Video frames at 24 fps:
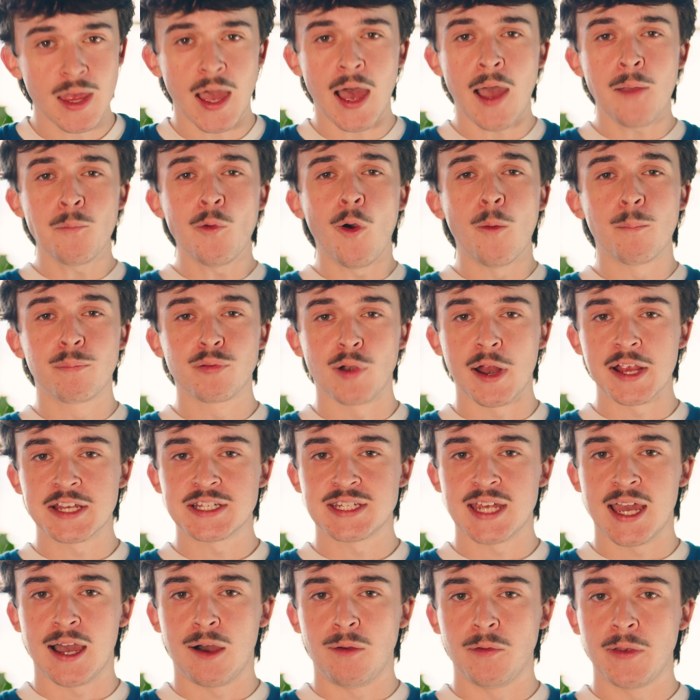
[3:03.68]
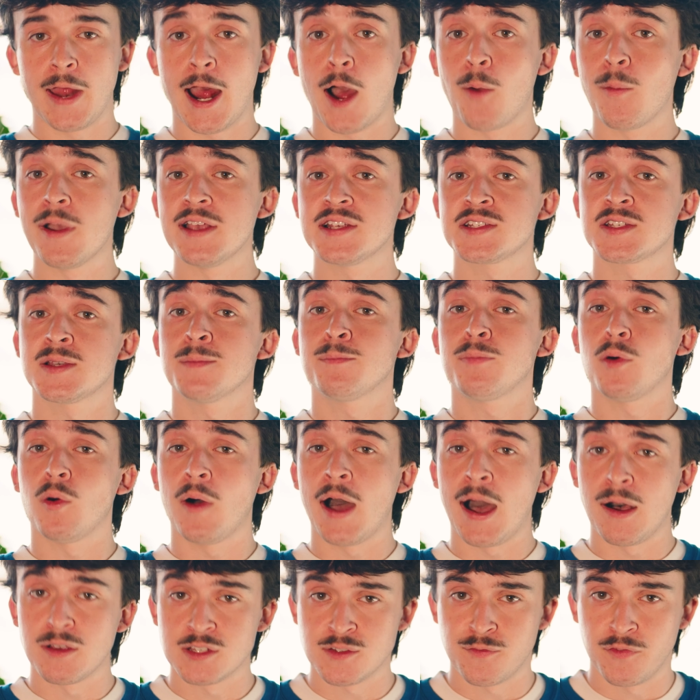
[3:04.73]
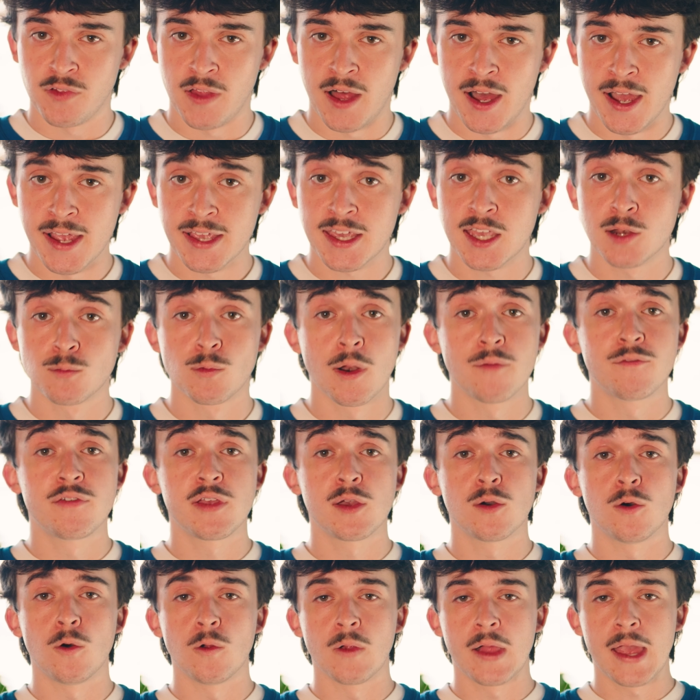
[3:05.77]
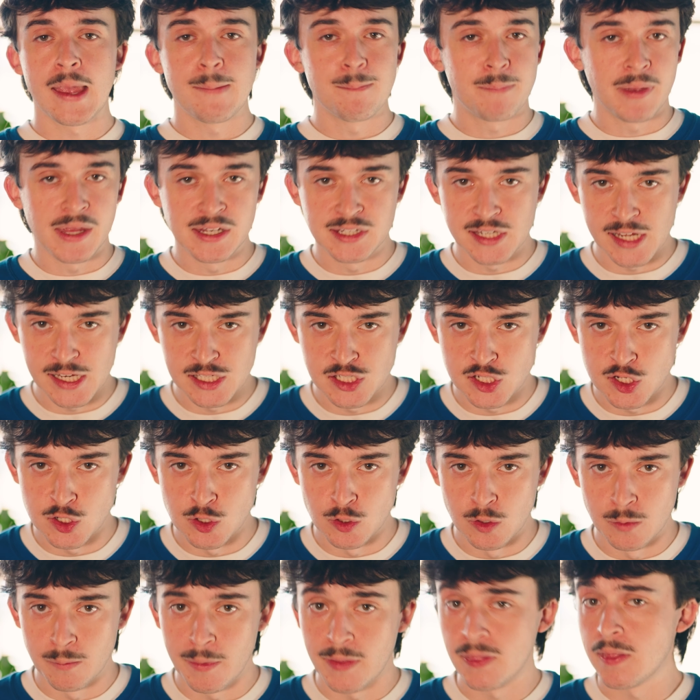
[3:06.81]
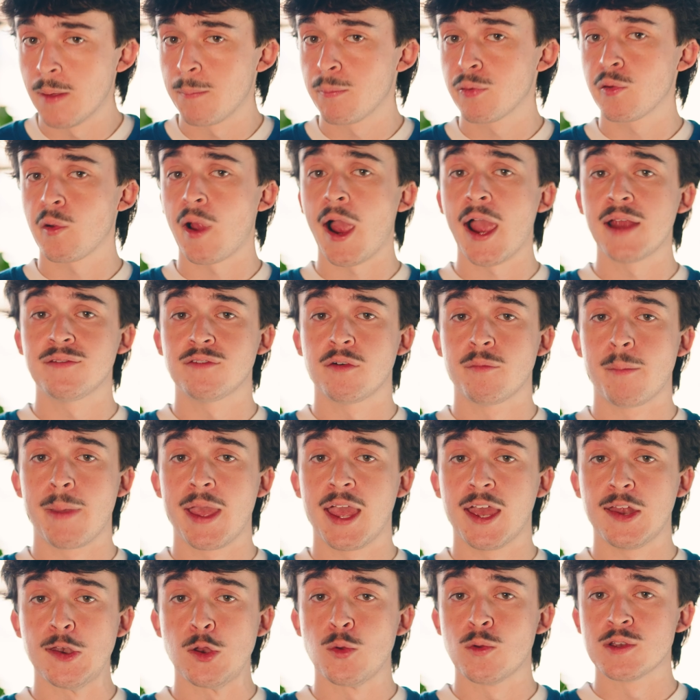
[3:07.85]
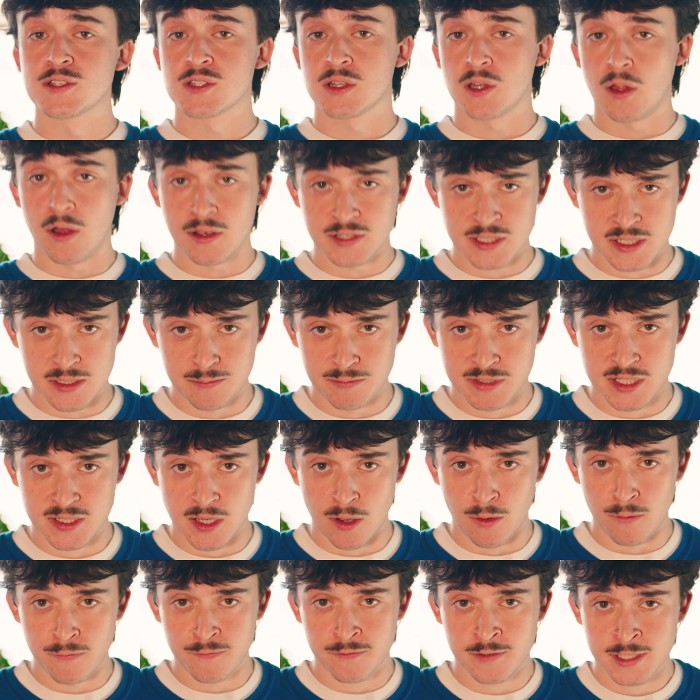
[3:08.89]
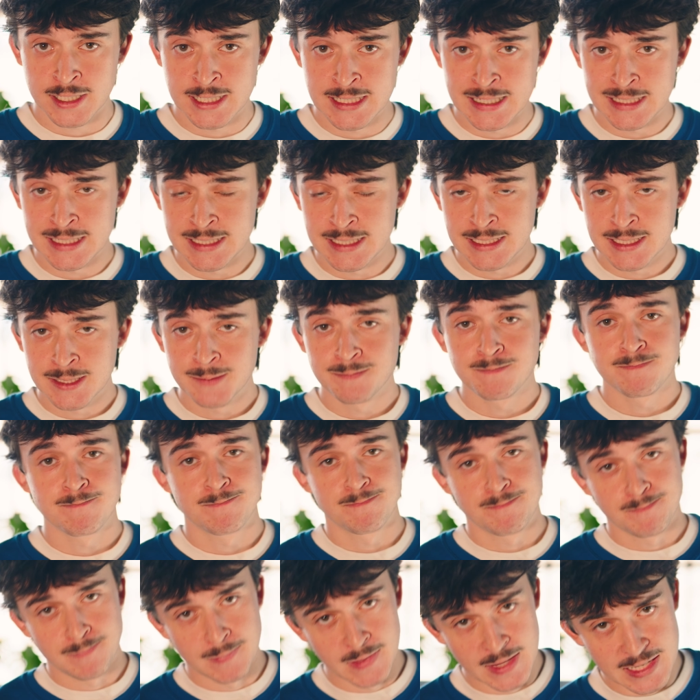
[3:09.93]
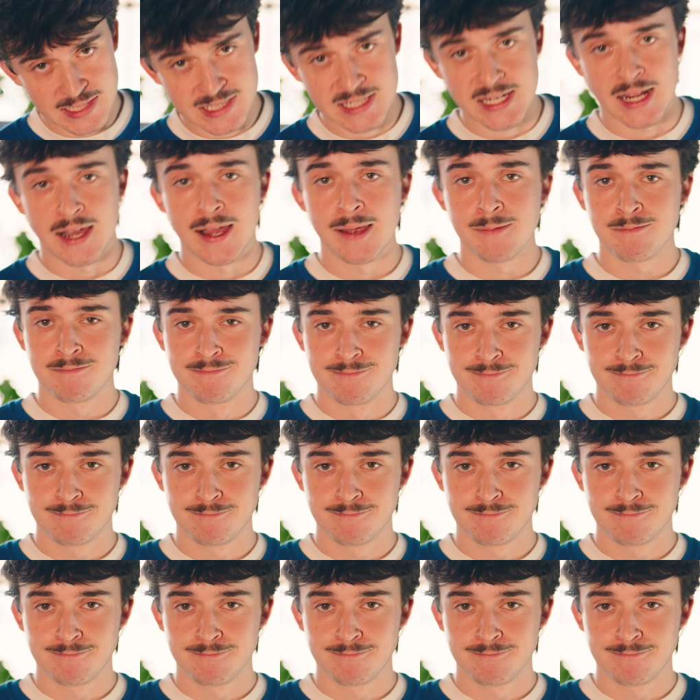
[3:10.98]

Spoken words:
I won't break down how a simple housefly can reveal impending doom and the pride of a man who has lost himself this time.